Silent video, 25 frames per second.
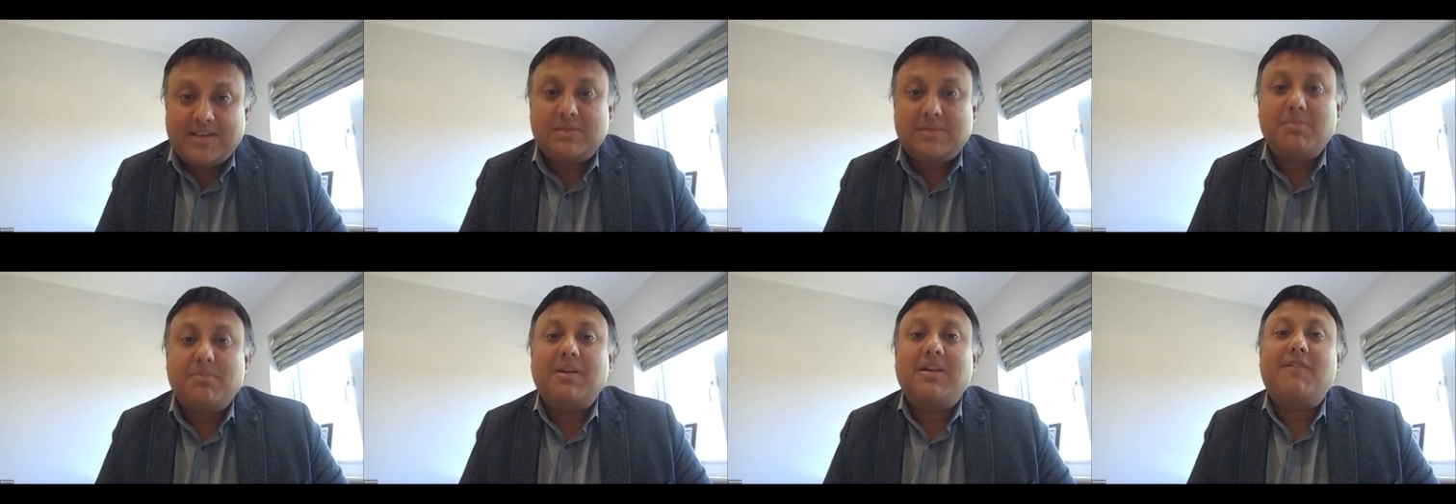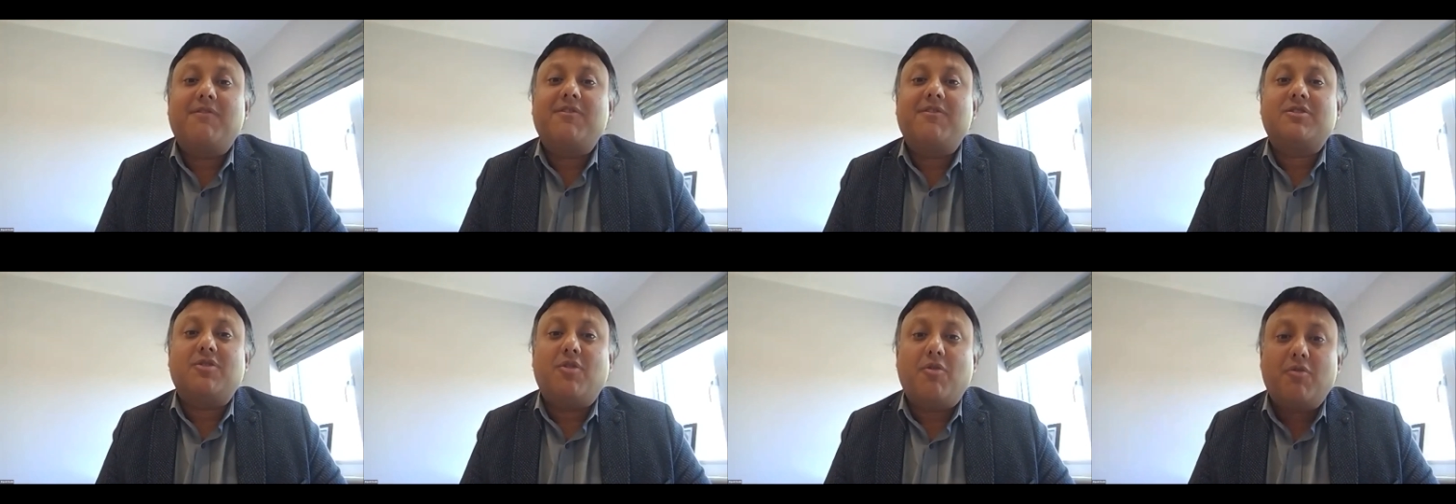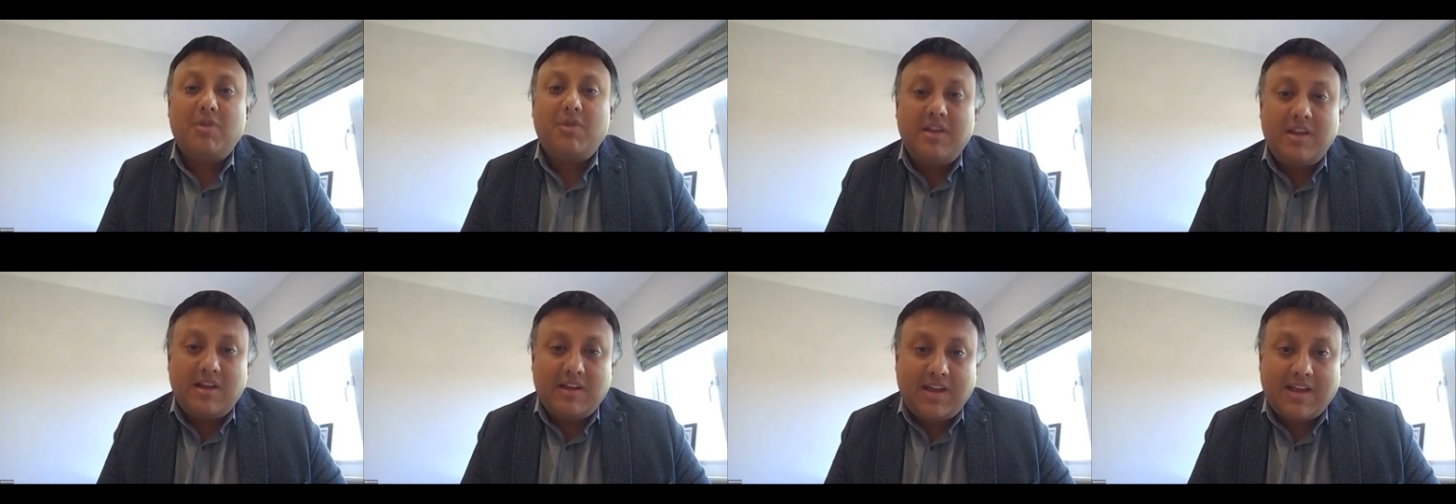but if it's
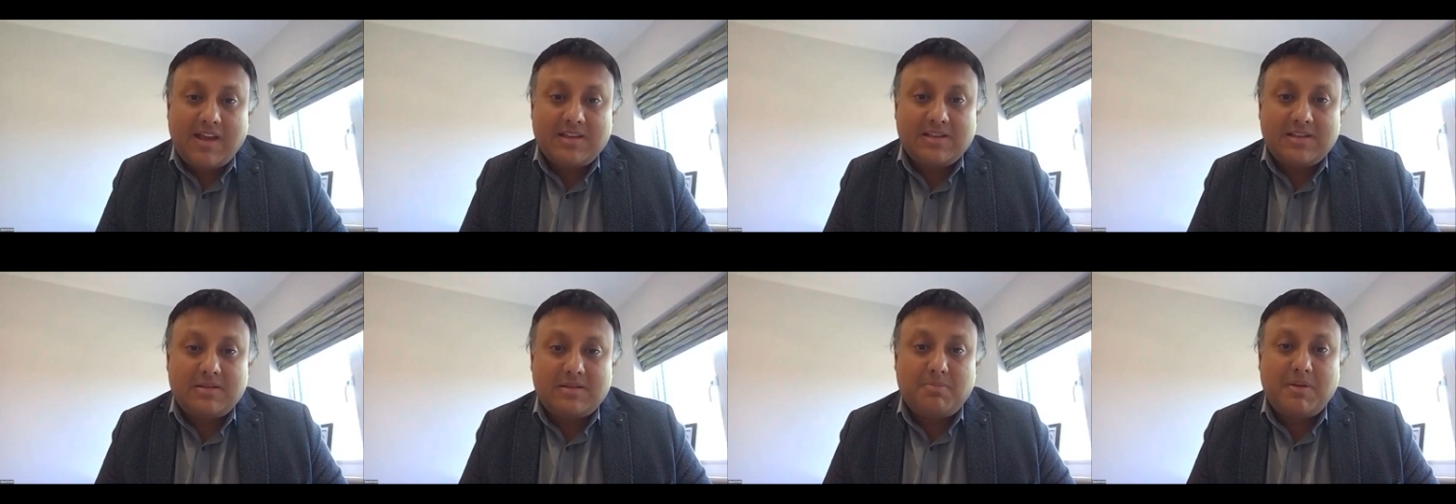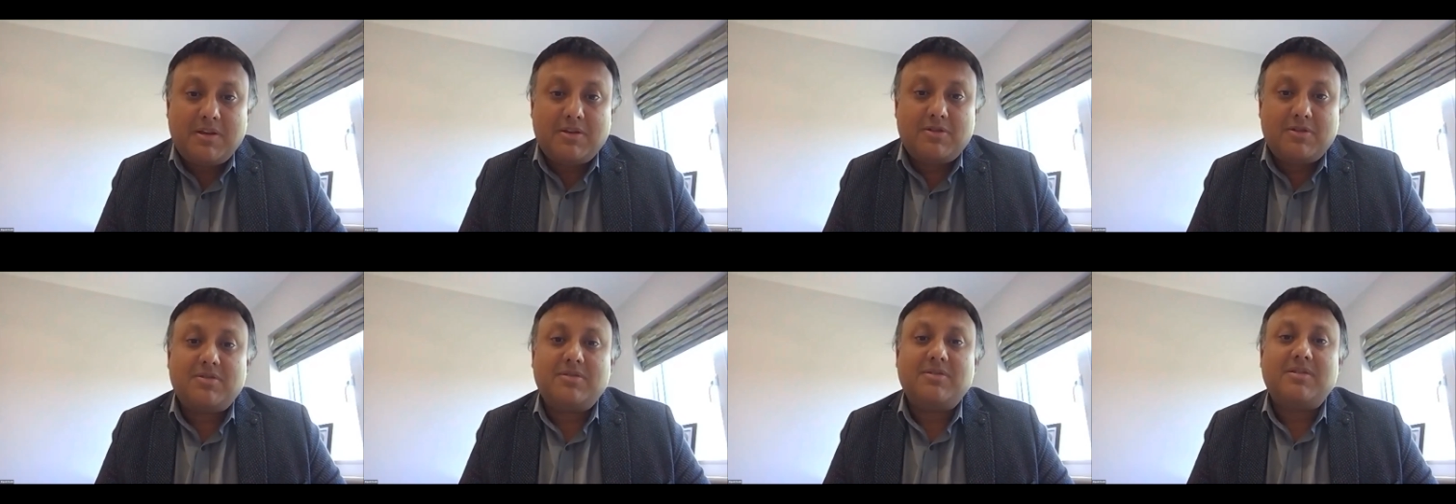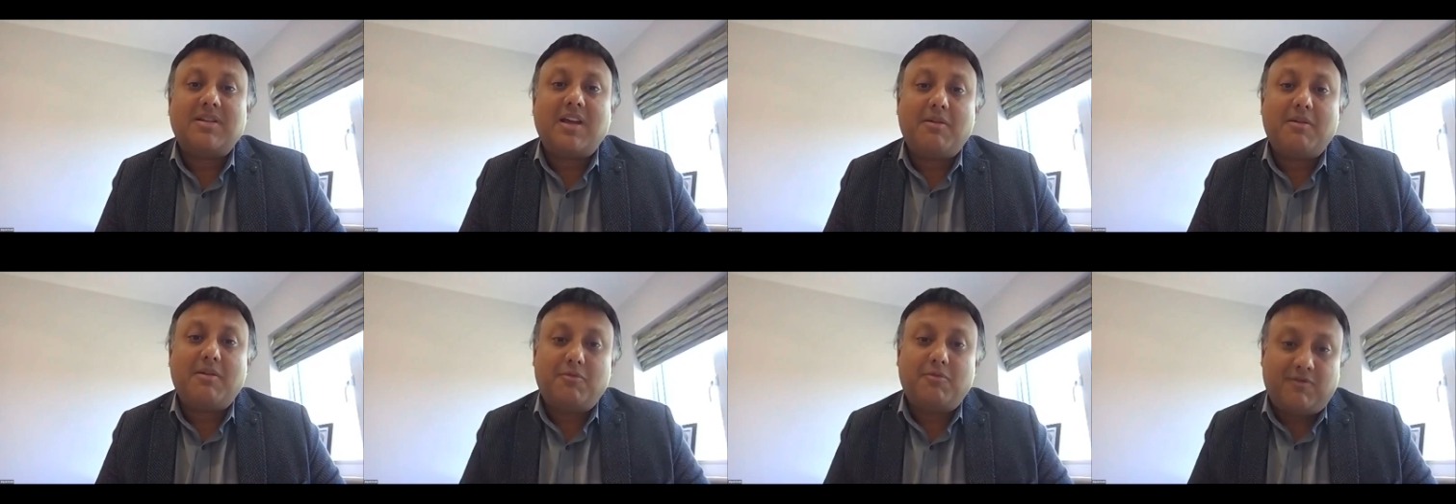only a cancer patient,
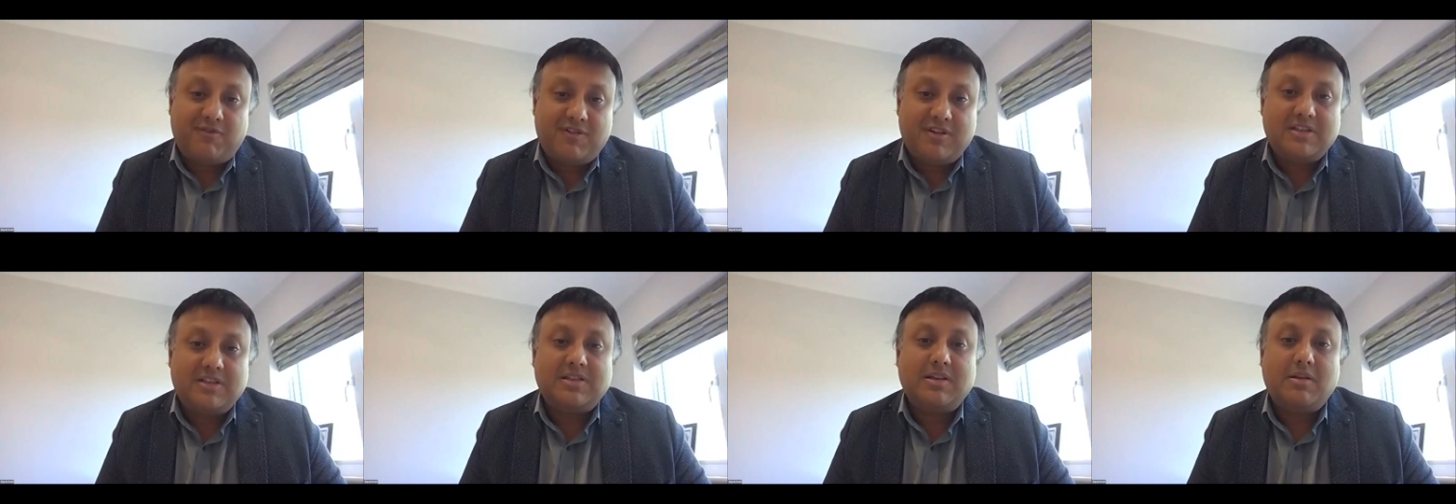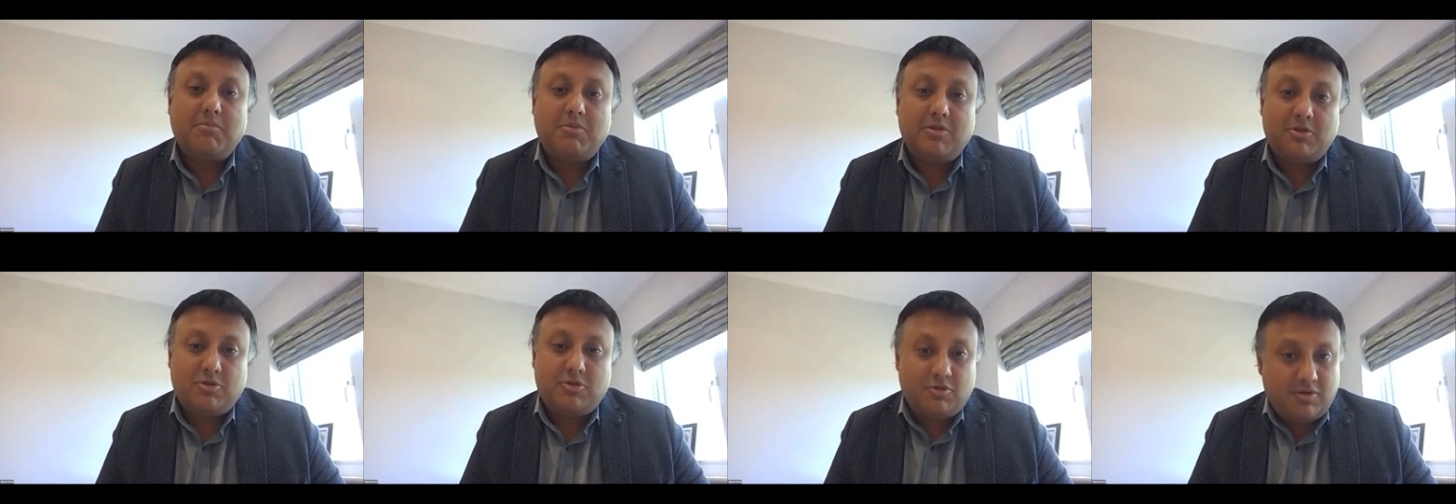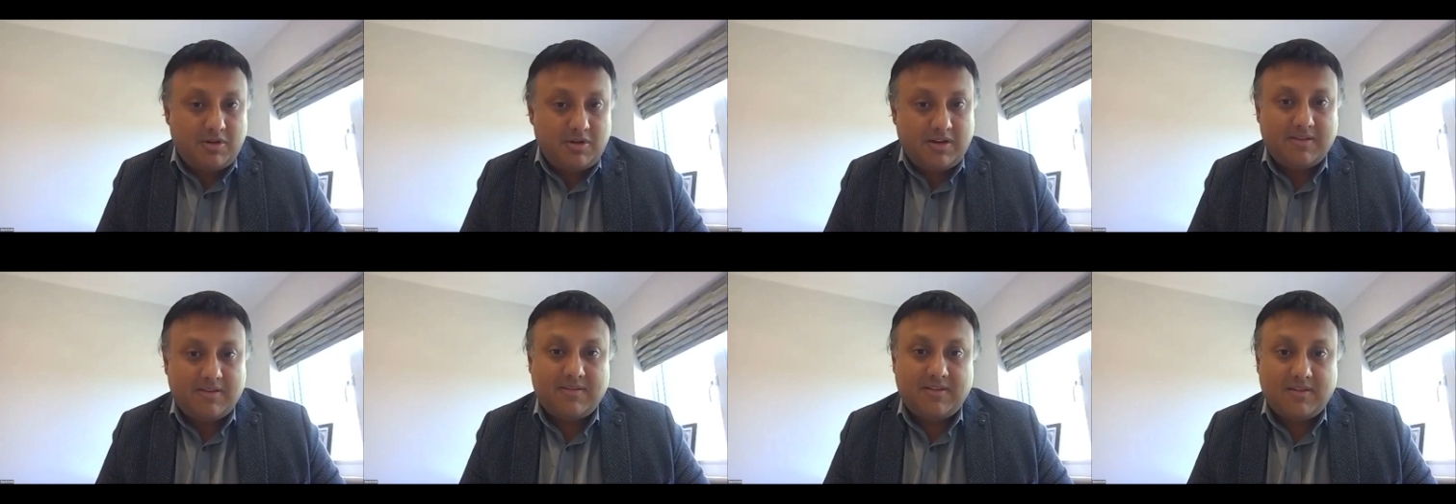I would freeze immature
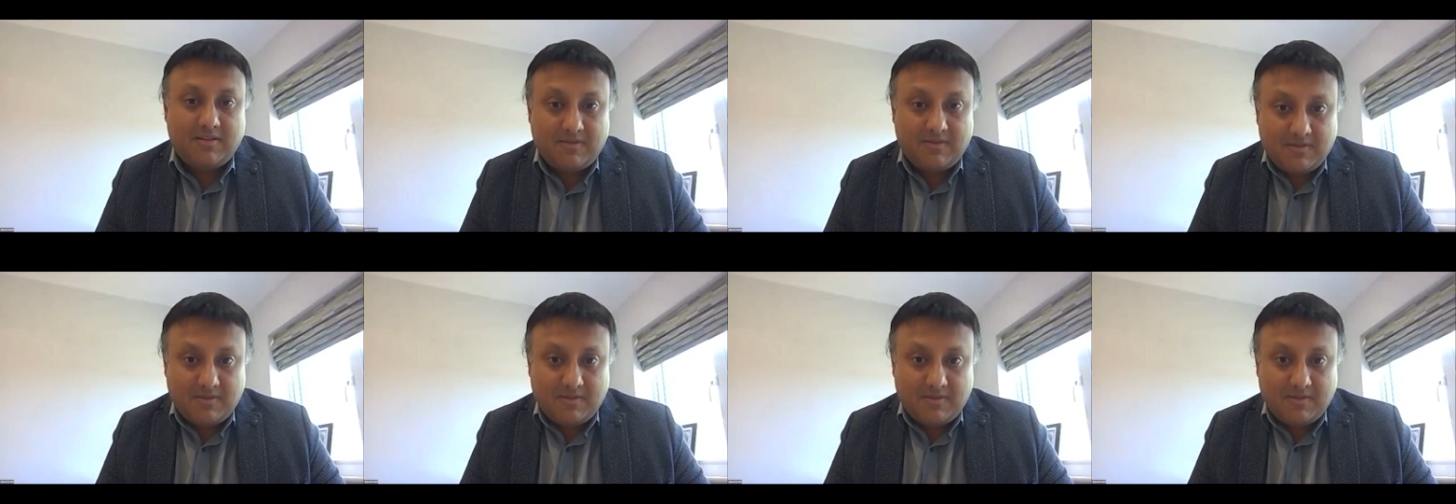eggs.